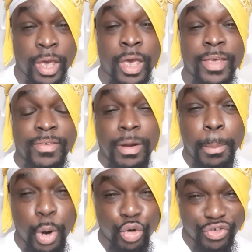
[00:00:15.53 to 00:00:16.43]
It's an
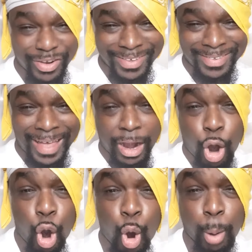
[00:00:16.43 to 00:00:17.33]
emotion, it's not a
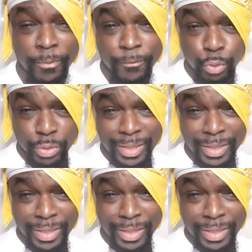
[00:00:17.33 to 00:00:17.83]
harmful